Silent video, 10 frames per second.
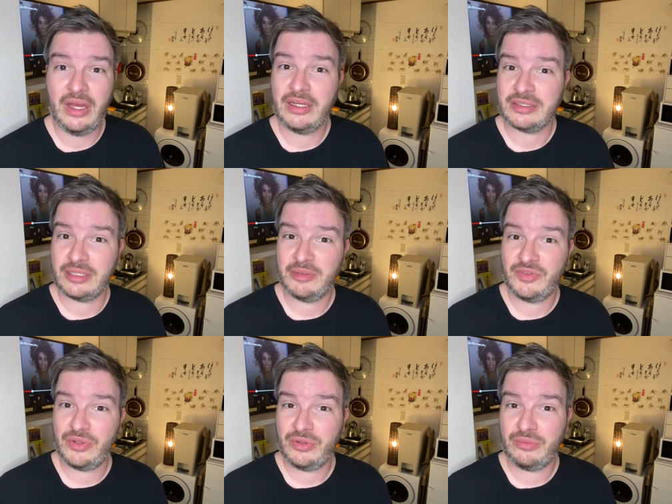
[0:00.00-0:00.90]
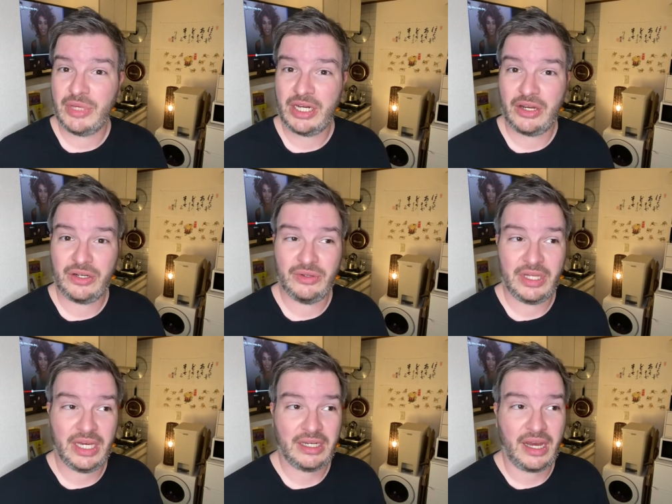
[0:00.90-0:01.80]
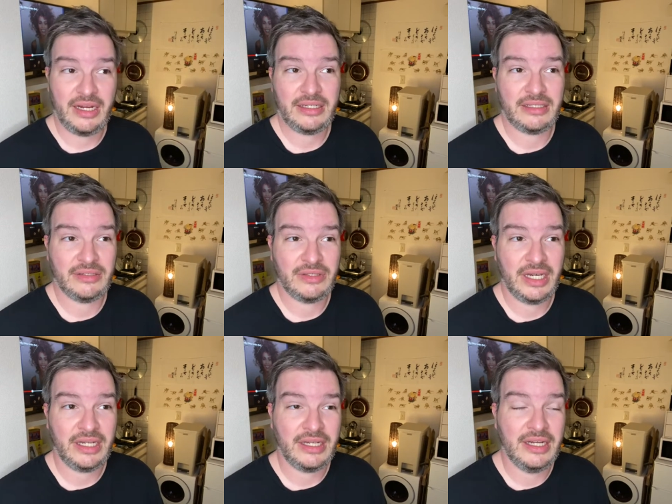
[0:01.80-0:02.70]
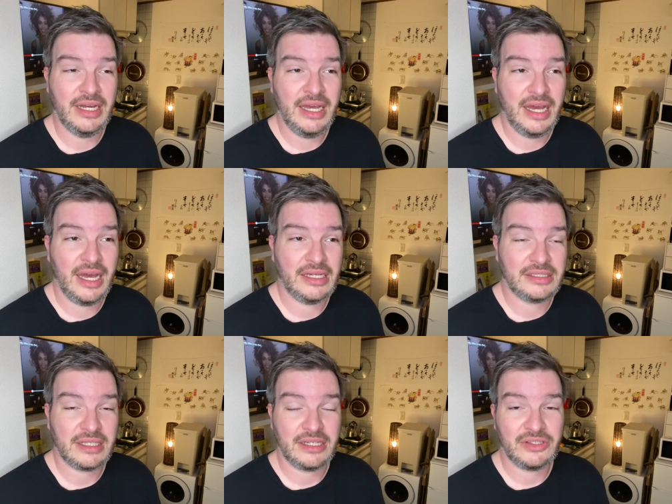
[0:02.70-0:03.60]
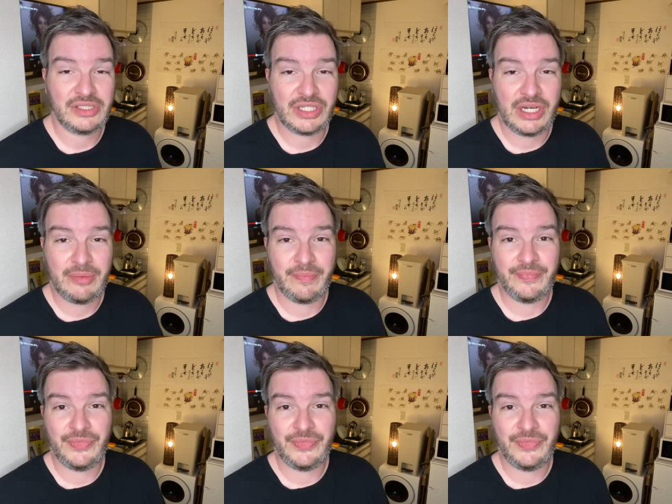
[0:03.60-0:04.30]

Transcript: Some of you may not know that. I didn't know that uh, until I looked it up.